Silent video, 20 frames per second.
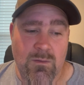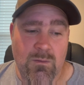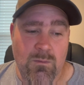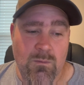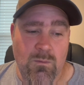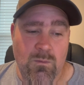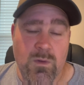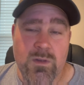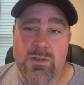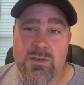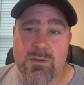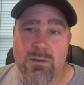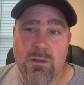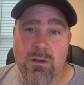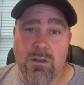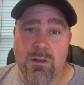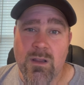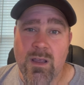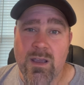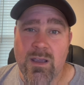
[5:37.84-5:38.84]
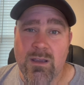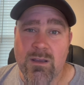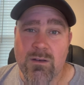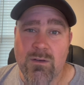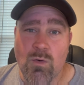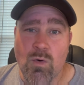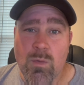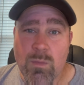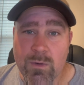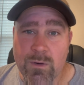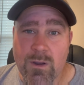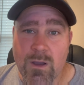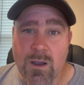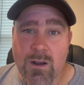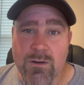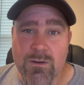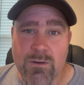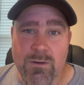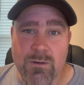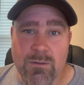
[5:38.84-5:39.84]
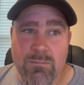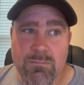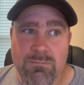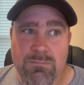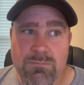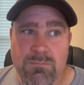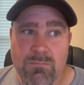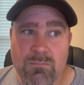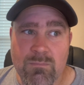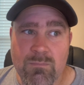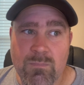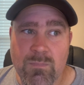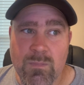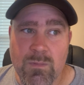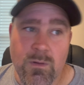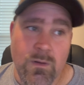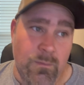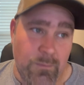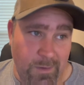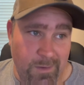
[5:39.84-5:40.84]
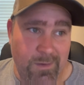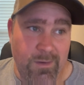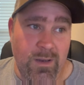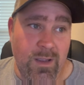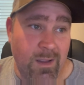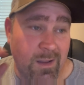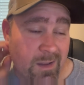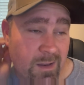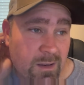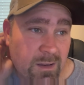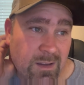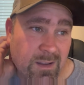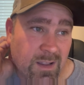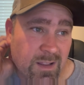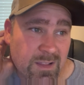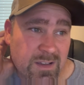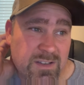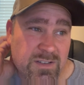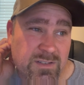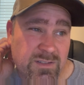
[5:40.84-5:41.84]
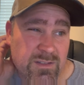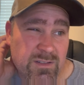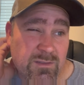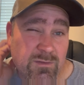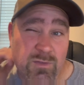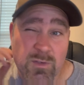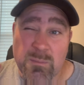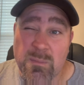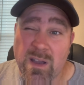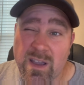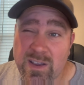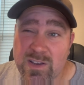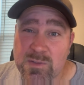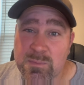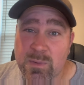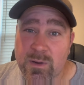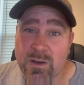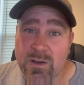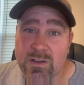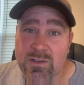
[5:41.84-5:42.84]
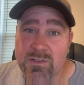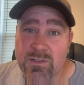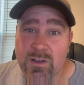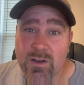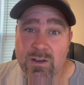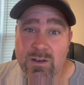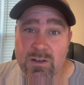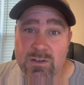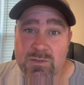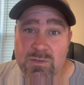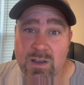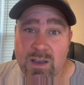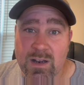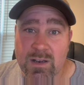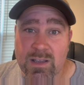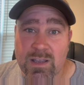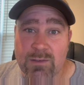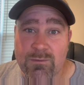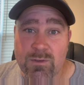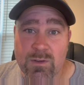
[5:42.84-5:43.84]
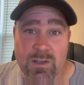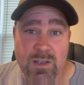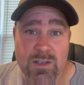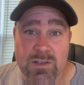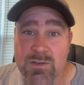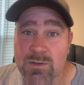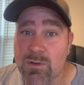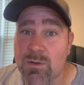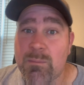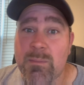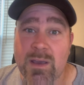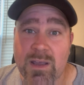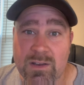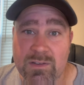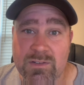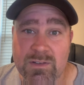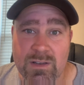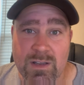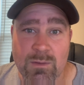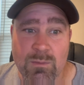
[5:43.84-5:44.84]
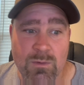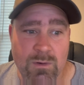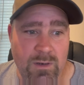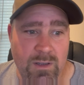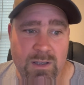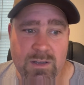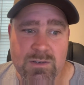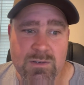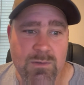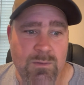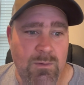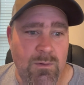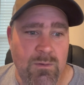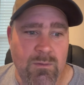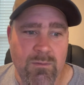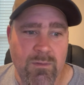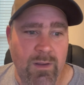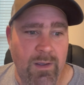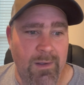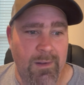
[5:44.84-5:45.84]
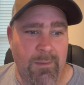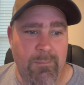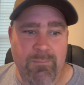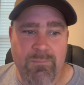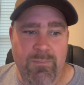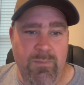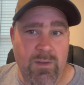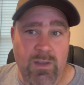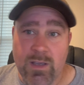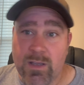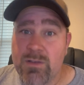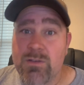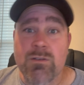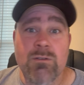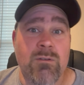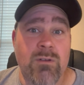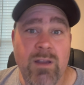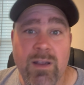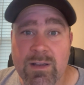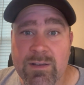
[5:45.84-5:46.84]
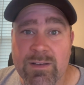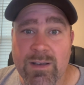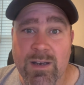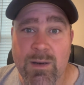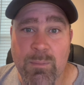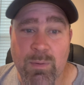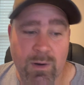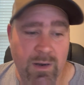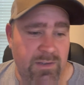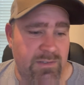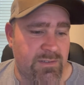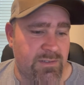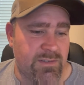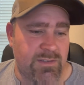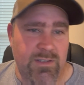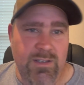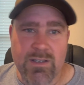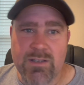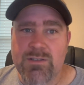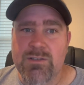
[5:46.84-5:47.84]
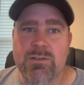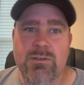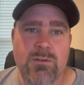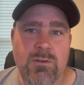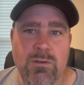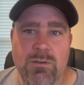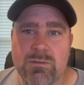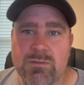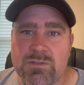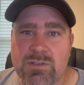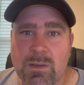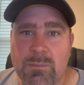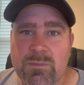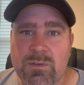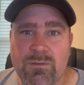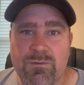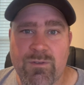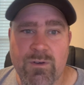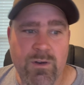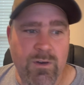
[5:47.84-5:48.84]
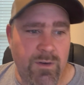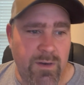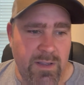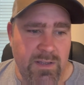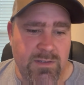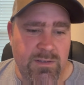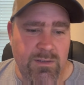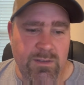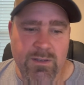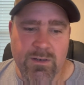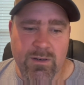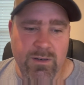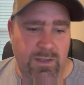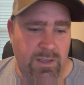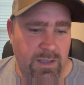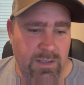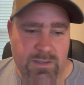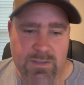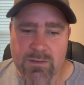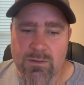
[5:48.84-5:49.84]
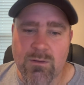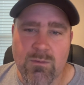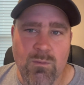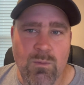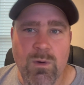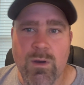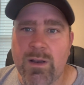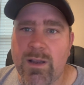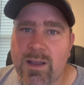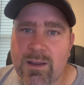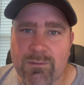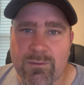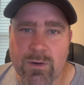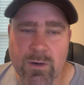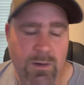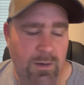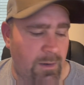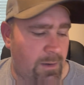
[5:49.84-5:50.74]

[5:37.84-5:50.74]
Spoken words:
which, unlike a normal doctor, I mean, at least from my experience, they're going to try to get you on medicine. They want to get you on antidepressants, get you on something for your insulin, or get you on whatever.